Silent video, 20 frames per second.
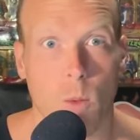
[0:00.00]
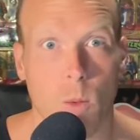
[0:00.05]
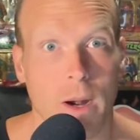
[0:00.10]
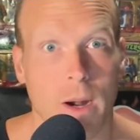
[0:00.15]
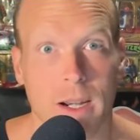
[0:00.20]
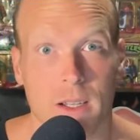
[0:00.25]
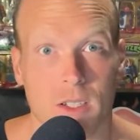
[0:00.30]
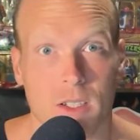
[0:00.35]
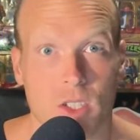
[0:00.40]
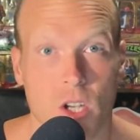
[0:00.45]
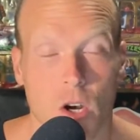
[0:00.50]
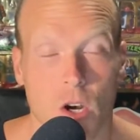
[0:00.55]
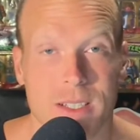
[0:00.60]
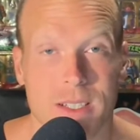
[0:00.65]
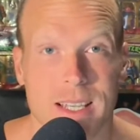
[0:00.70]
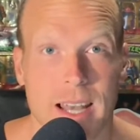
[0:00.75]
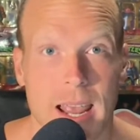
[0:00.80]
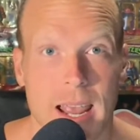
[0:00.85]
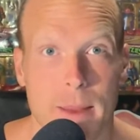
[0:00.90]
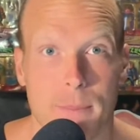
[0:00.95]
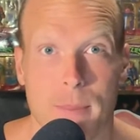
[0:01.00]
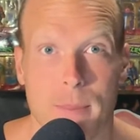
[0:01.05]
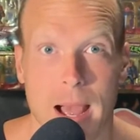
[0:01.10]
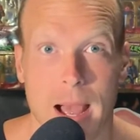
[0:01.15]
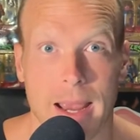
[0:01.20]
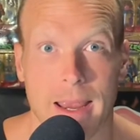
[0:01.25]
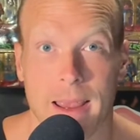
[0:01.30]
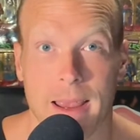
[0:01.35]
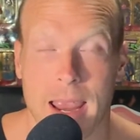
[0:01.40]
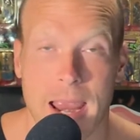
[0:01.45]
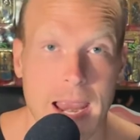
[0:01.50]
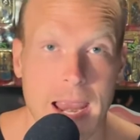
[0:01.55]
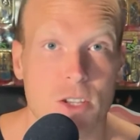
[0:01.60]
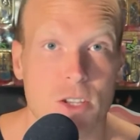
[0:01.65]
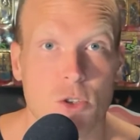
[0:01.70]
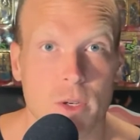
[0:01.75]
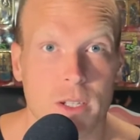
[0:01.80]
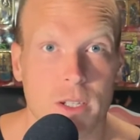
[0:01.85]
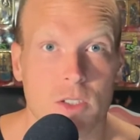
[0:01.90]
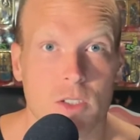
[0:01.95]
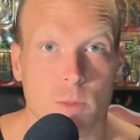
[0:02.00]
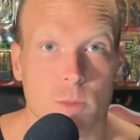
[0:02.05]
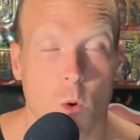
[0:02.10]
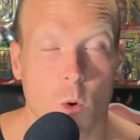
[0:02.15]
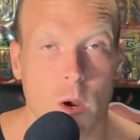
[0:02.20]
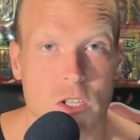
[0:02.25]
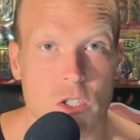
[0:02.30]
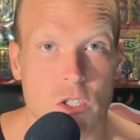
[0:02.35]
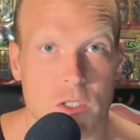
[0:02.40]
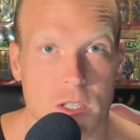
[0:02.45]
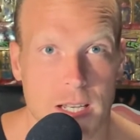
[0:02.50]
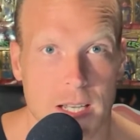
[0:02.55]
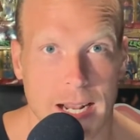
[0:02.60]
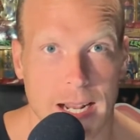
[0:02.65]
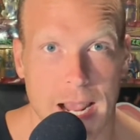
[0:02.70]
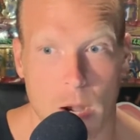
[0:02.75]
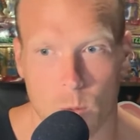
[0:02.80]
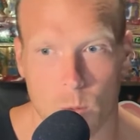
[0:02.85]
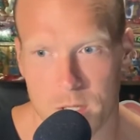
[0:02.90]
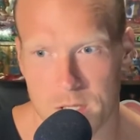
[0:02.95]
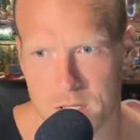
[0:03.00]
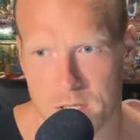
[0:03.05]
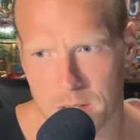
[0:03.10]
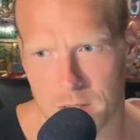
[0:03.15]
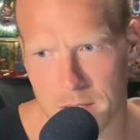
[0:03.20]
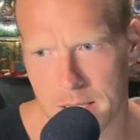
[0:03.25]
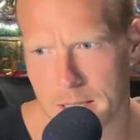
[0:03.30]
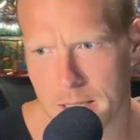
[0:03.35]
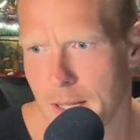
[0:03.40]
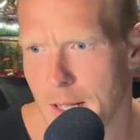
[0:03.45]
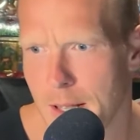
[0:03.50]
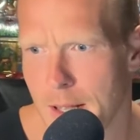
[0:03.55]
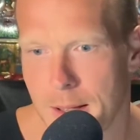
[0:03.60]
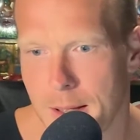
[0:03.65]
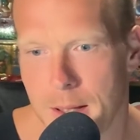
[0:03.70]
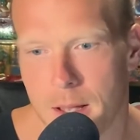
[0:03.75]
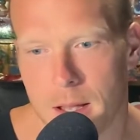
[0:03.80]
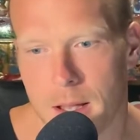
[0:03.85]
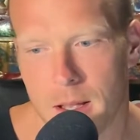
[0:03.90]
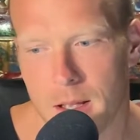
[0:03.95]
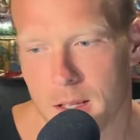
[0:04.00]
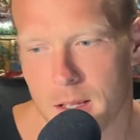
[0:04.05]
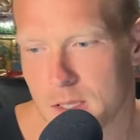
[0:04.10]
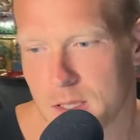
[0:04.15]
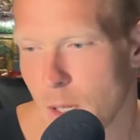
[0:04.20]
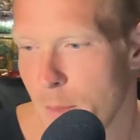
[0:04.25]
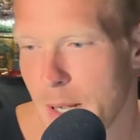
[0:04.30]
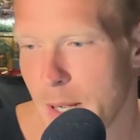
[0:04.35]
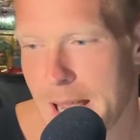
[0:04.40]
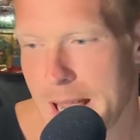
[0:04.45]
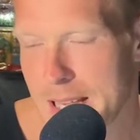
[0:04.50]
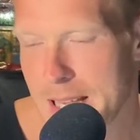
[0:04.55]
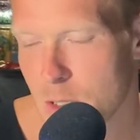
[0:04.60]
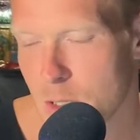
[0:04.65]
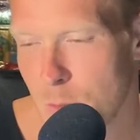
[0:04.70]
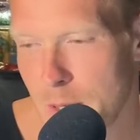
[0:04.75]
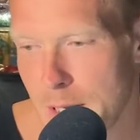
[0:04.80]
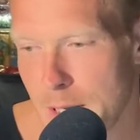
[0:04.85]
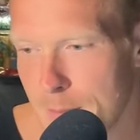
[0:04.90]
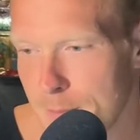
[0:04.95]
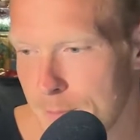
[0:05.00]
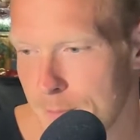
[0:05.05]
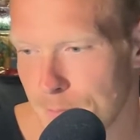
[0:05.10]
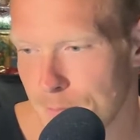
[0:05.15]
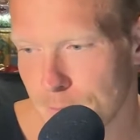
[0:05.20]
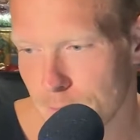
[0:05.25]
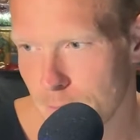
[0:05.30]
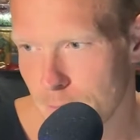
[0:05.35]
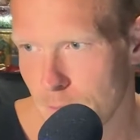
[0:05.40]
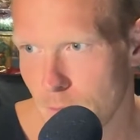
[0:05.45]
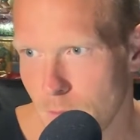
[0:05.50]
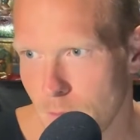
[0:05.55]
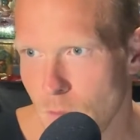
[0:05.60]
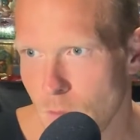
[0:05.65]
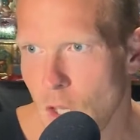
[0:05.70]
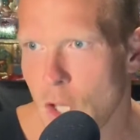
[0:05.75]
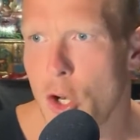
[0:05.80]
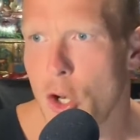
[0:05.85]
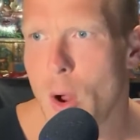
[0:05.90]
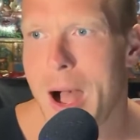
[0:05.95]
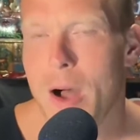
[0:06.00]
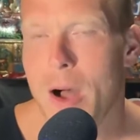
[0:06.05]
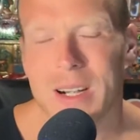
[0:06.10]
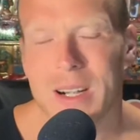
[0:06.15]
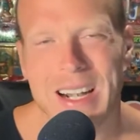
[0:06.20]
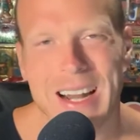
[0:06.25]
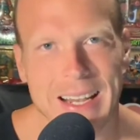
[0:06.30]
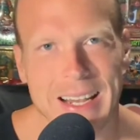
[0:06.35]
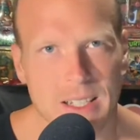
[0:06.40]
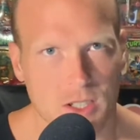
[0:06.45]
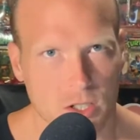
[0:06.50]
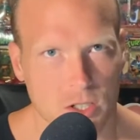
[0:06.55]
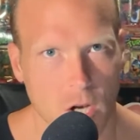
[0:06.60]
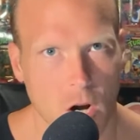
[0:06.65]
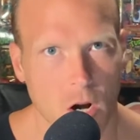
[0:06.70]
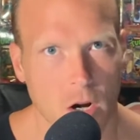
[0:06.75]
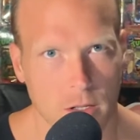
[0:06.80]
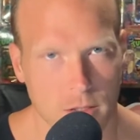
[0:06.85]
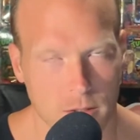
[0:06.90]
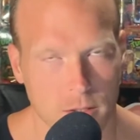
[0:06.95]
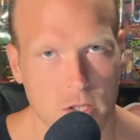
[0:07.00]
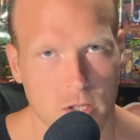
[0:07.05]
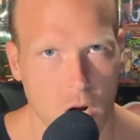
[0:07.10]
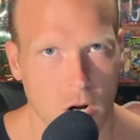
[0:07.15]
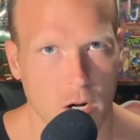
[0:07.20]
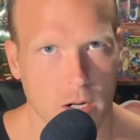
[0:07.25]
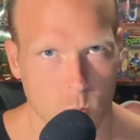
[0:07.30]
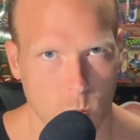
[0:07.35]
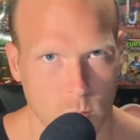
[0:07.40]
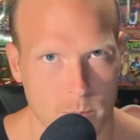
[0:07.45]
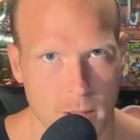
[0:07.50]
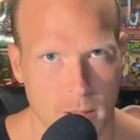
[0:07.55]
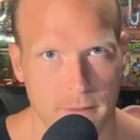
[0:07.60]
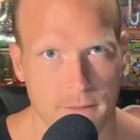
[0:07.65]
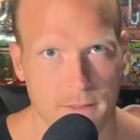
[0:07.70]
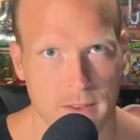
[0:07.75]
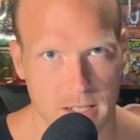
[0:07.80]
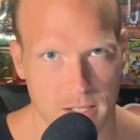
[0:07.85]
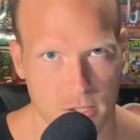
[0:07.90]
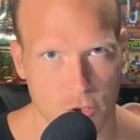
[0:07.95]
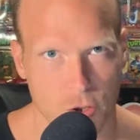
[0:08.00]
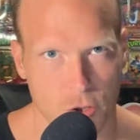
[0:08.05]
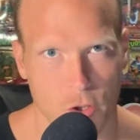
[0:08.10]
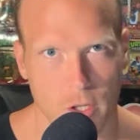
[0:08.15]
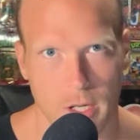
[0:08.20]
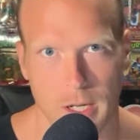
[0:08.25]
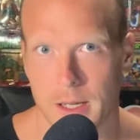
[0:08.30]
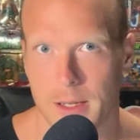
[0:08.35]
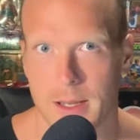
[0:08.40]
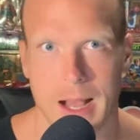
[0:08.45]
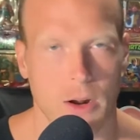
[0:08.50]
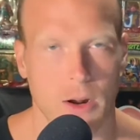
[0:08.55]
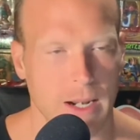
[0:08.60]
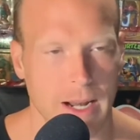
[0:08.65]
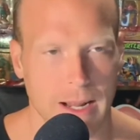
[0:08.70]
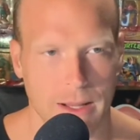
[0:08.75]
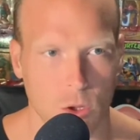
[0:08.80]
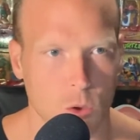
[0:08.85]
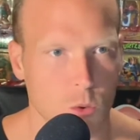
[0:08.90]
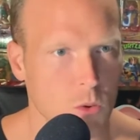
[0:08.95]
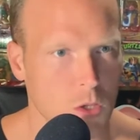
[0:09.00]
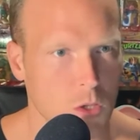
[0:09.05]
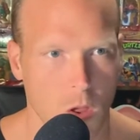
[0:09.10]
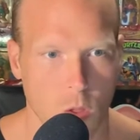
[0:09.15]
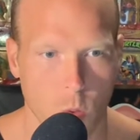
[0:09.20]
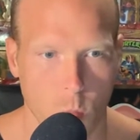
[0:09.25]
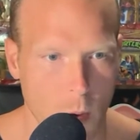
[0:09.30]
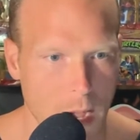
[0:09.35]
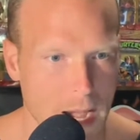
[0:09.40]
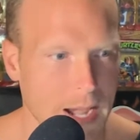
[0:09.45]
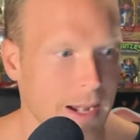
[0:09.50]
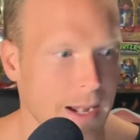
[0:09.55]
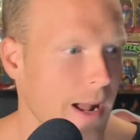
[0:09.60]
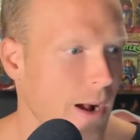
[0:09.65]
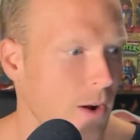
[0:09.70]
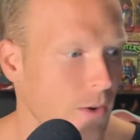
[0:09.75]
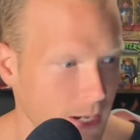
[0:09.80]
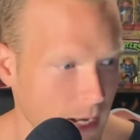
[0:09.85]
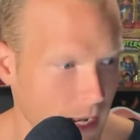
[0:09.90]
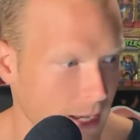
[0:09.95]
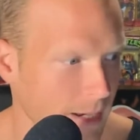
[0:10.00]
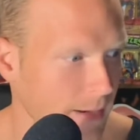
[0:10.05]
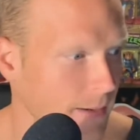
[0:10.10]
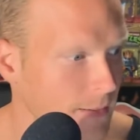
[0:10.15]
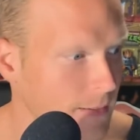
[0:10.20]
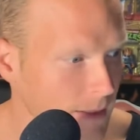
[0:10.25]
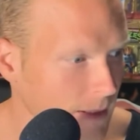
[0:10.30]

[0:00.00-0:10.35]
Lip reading: wanted to start today by answering some questions that I got recently. Somebody asked me, you know, how did I get started with my fitness journey? How did I lose all the weight? How did I,